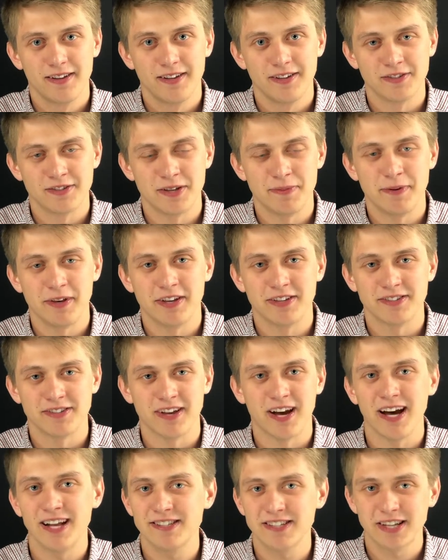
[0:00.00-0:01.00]
You see, because
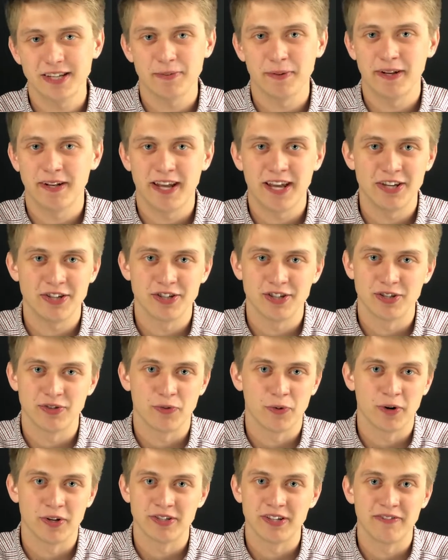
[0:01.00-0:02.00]
God's expectations
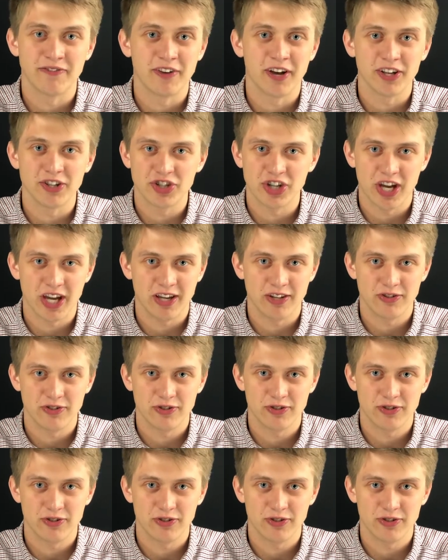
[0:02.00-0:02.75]
for us have not changed,